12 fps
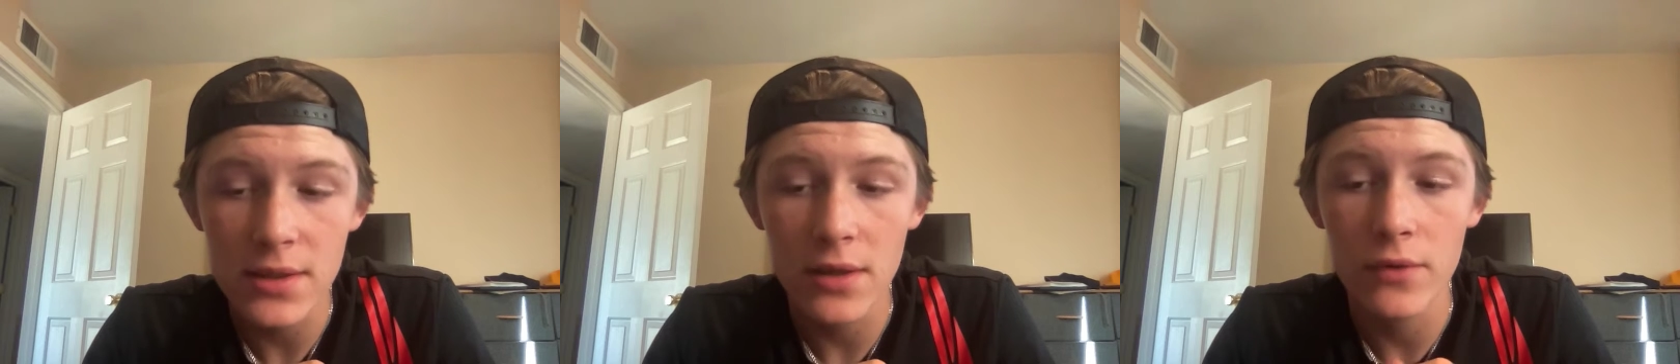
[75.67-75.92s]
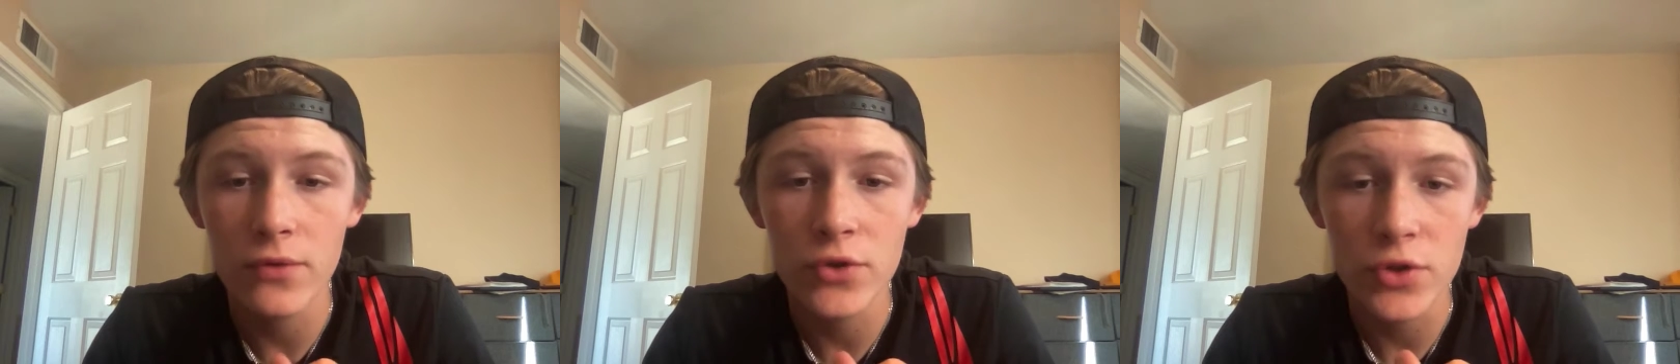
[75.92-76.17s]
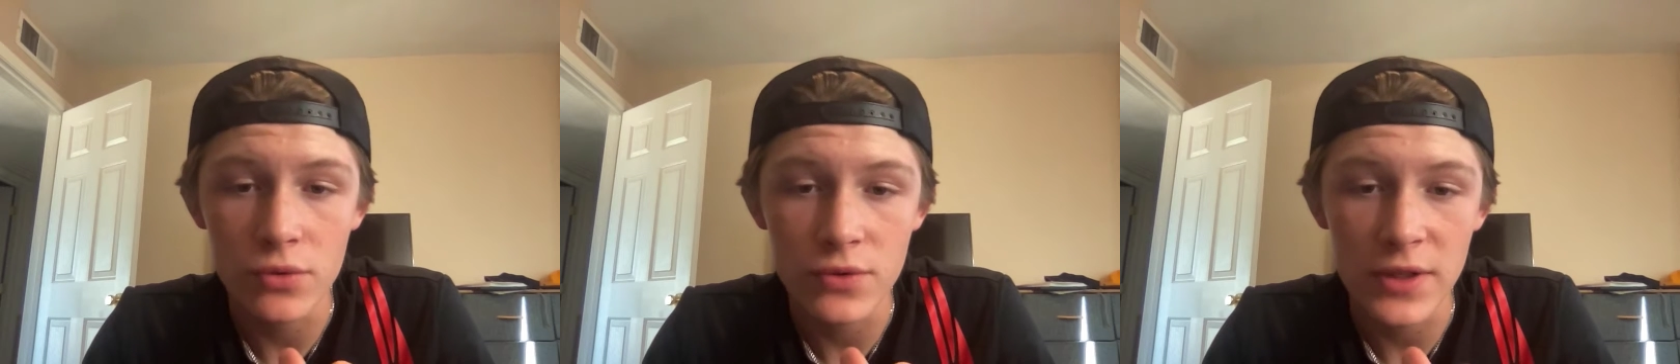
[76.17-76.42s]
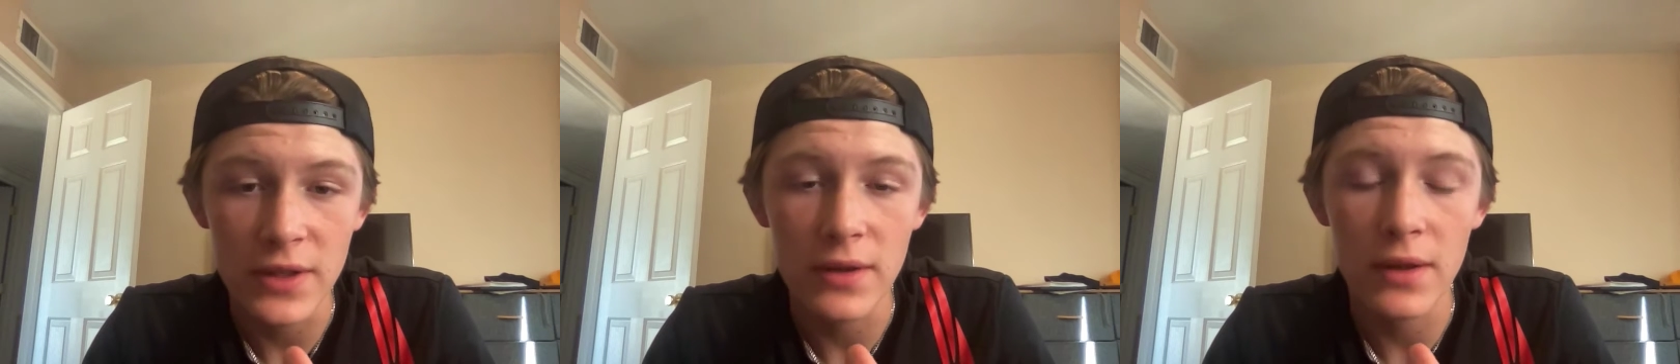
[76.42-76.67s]
of
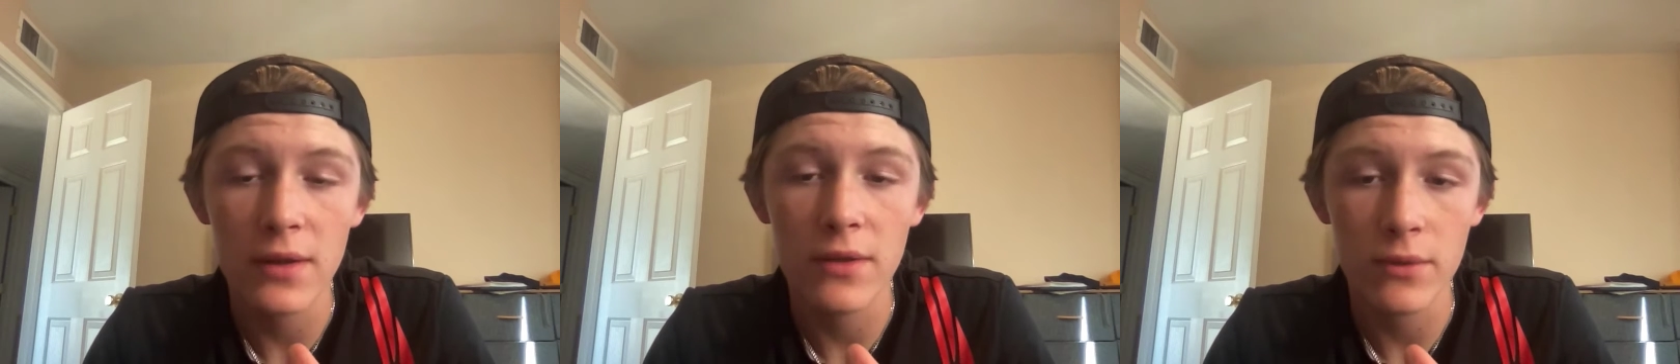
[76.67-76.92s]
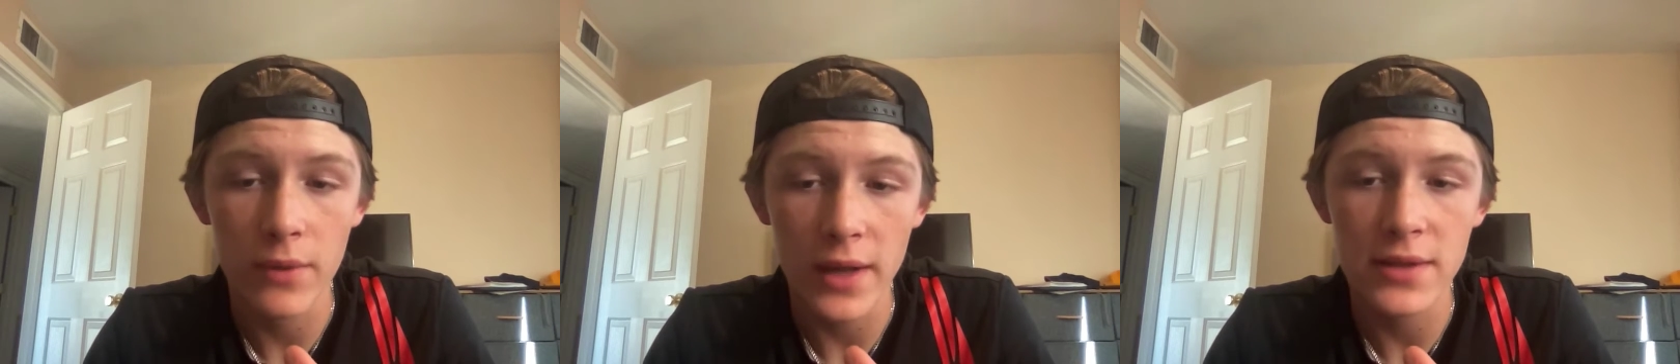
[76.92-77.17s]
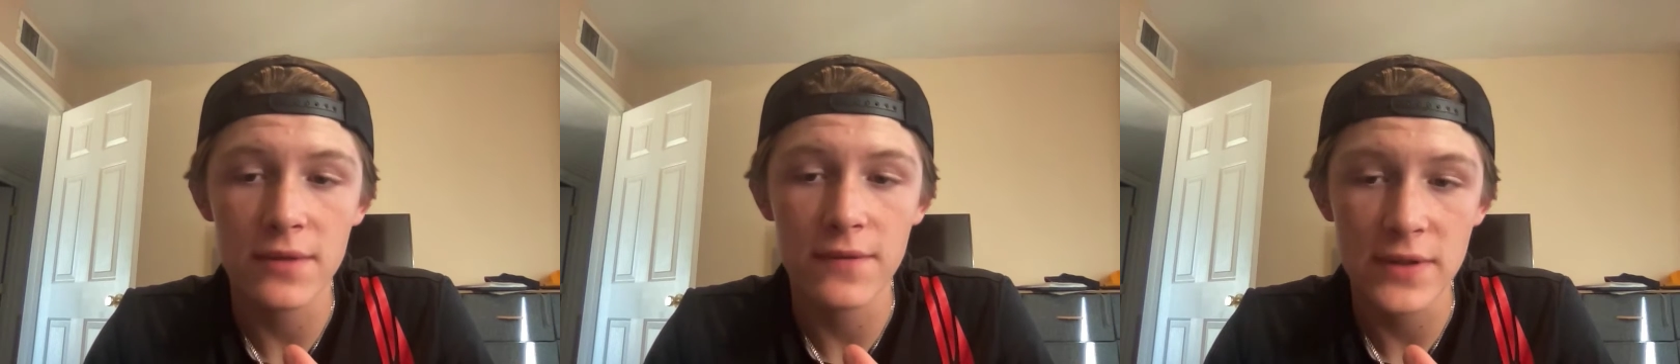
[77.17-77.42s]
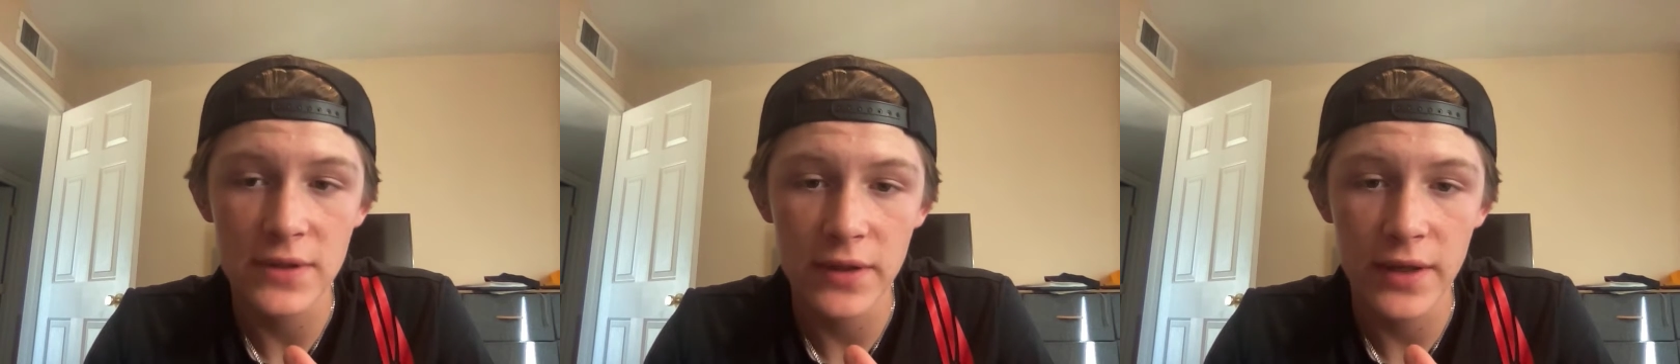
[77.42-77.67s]
choosing the rights of
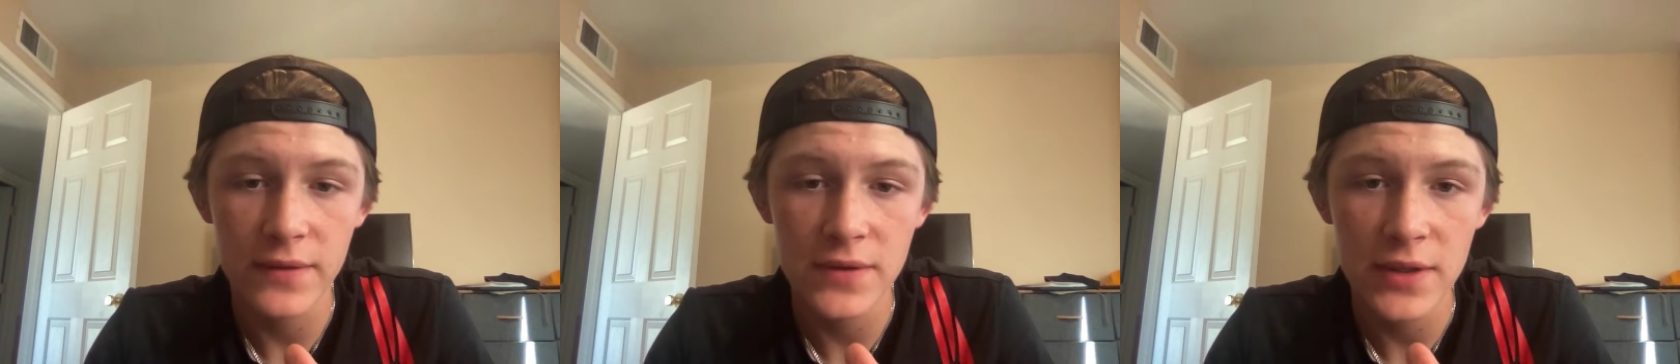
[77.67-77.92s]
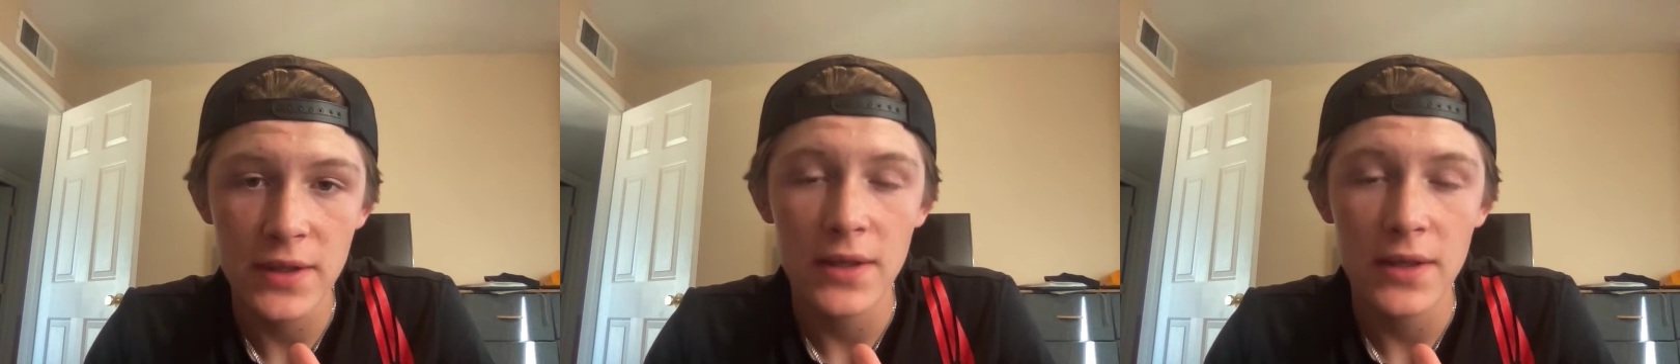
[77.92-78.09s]
the slaves.